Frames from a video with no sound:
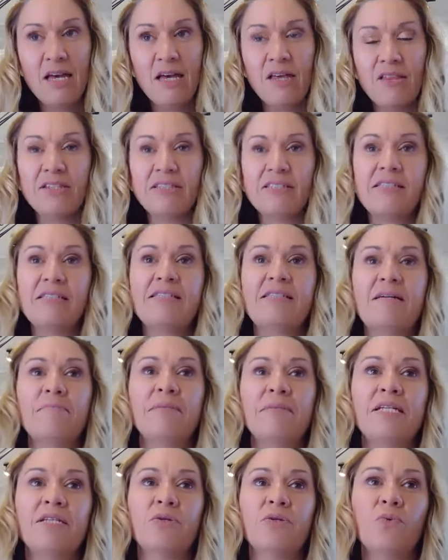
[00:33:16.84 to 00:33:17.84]
this is
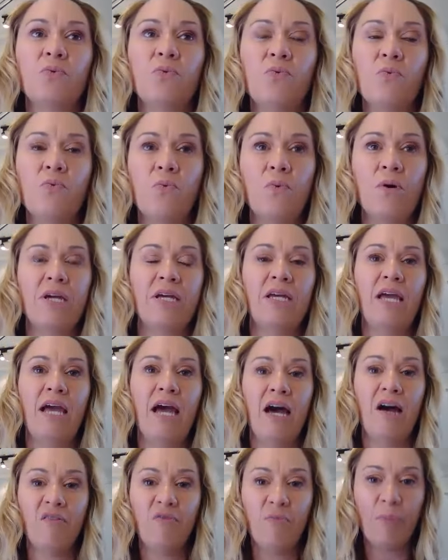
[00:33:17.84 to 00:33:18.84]
something that we
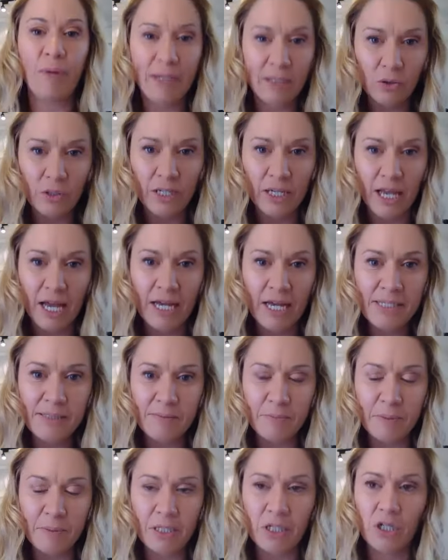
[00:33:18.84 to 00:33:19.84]
have been looking at
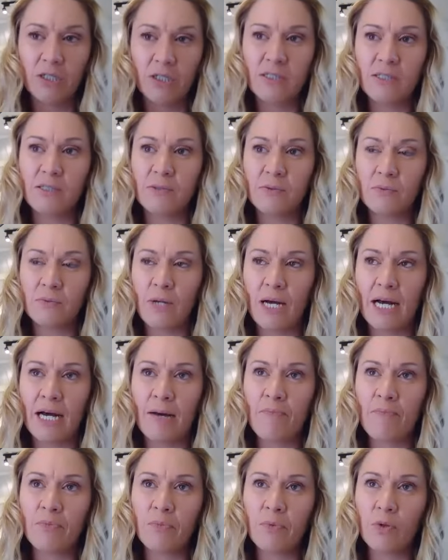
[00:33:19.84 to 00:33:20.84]
because
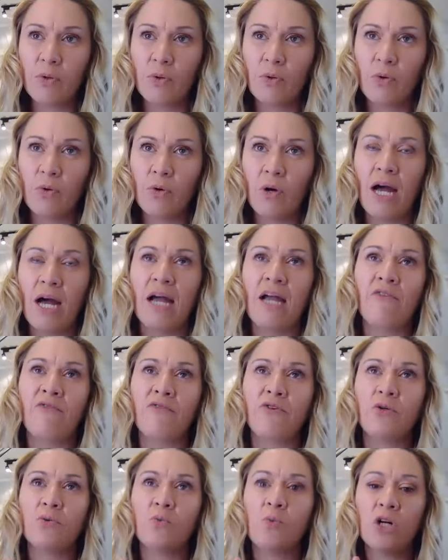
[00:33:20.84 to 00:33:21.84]
if
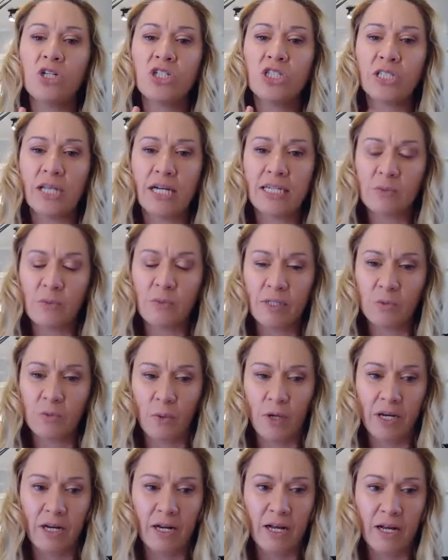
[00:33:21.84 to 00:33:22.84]
you watched last week's
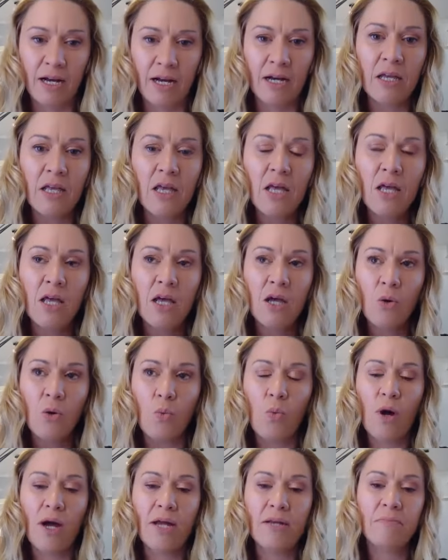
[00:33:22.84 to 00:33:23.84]
webinar,
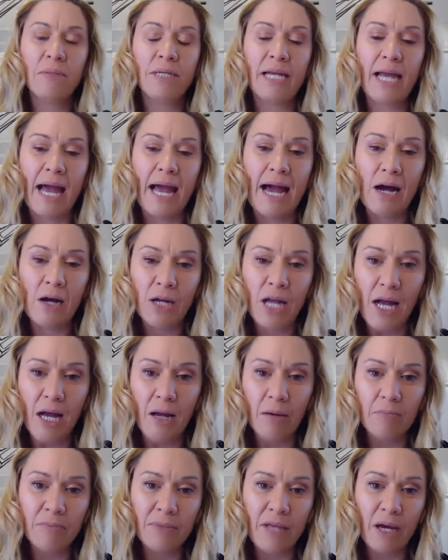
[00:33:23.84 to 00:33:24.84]
one big
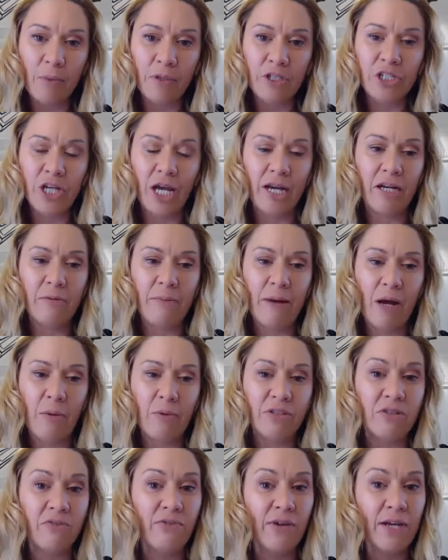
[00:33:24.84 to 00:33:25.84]
outcome that we chatted about
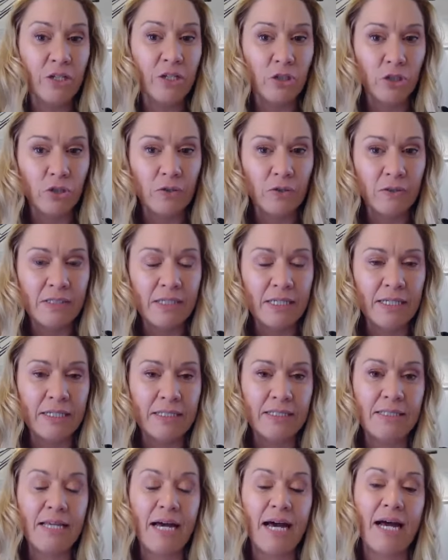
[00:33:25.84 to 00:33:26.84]
with the venues
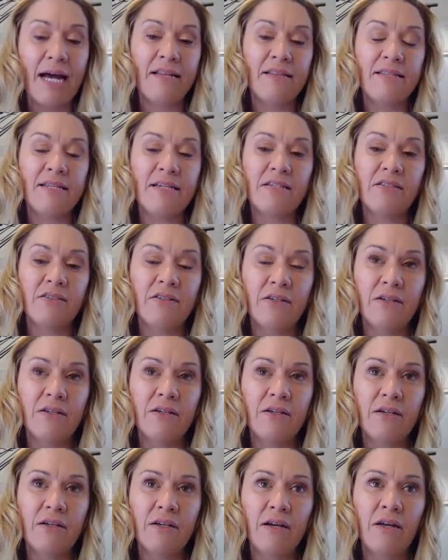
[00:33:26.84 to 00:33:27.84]
is that
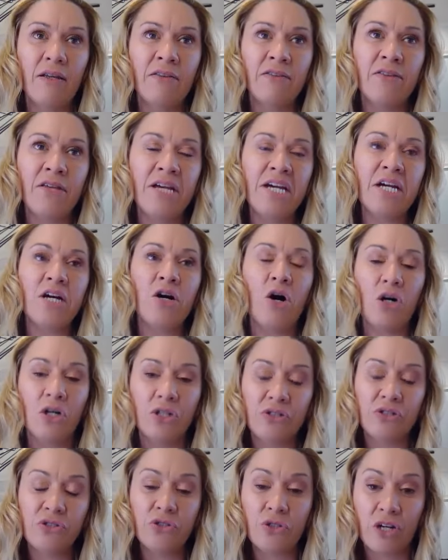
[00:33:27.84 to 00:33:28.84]
their
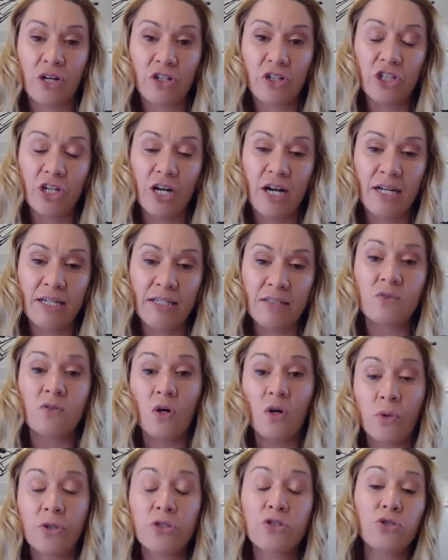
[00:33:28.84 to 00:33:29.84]
cost structure is
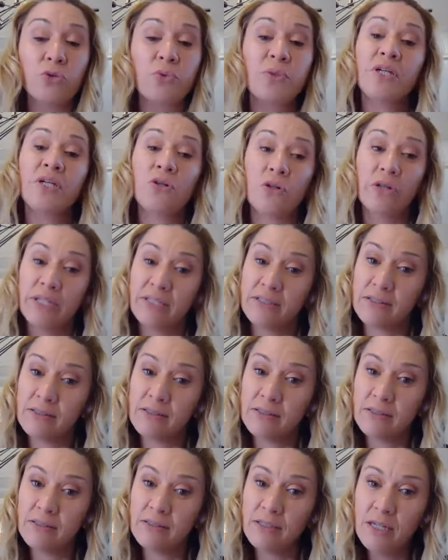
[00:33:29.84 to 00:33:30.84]
going to increase.